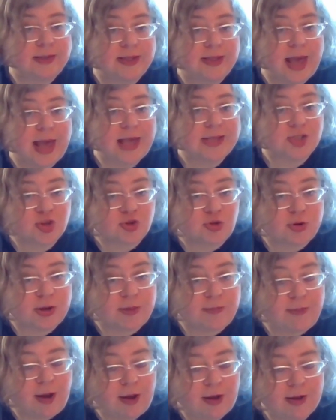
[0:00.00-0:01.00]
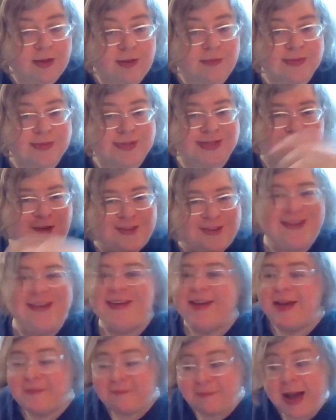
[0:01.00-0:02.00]
the asteroid apocalypse. So,
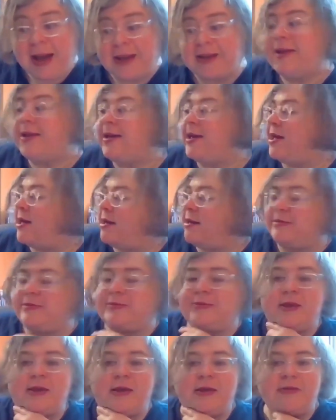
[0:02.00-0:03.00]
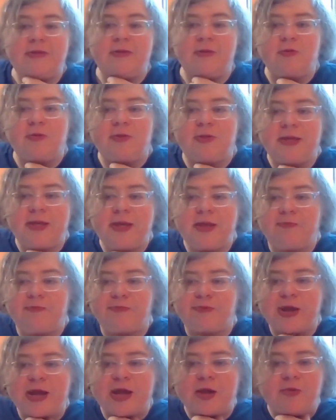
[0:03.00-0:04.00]
but the the
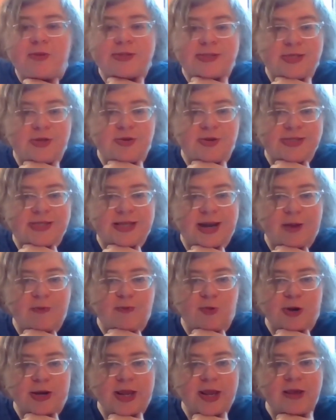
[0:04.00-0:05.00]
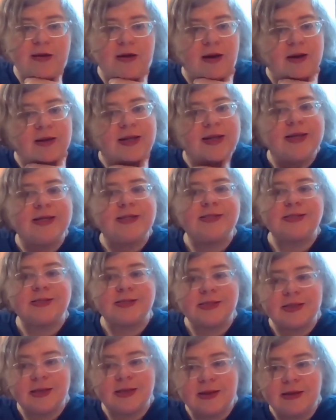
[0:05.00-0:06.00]
prequel series that I'm working on is
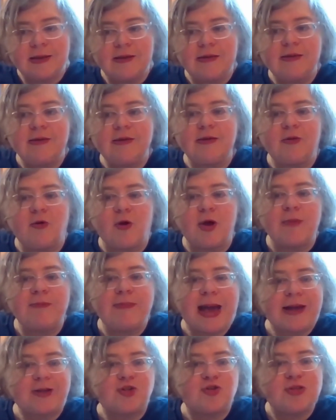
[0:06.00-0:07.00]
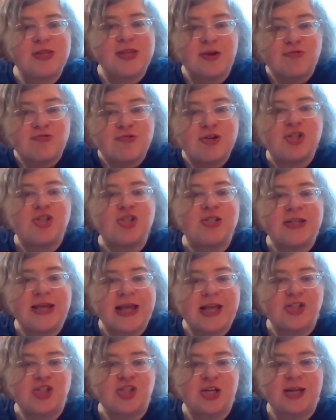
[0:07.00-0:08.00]
going back to the original
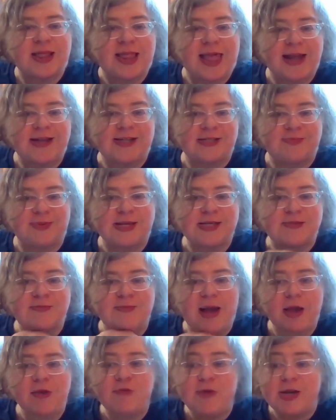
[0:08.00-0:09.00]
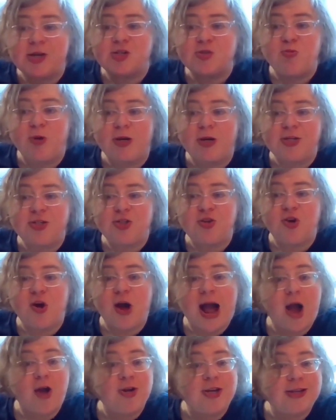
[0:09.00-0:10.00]
ancient Atlantis because my readers wanted to know
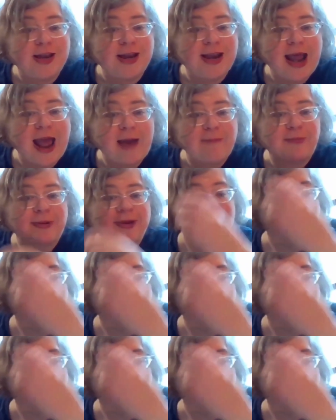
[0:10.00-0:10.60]
how did that happen?